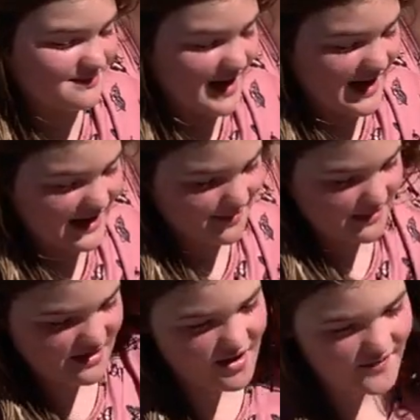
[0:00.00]
made
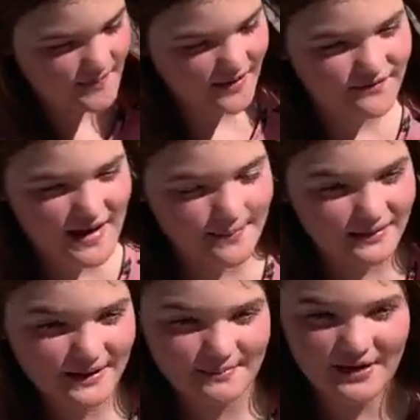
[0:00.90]
me love my
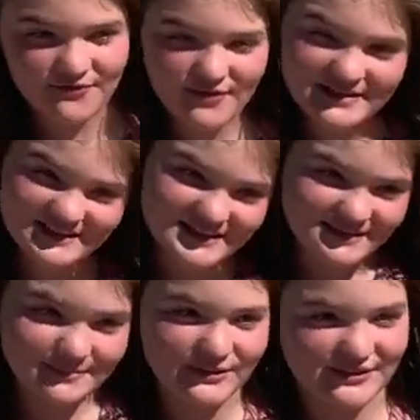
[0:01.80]
family and my
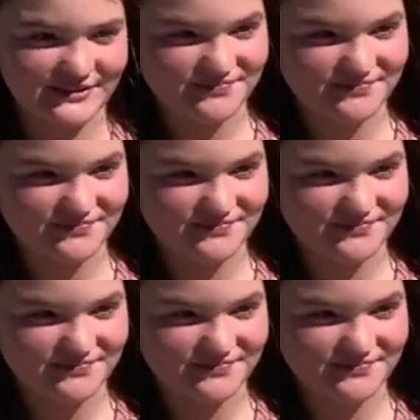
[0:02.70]
friends more.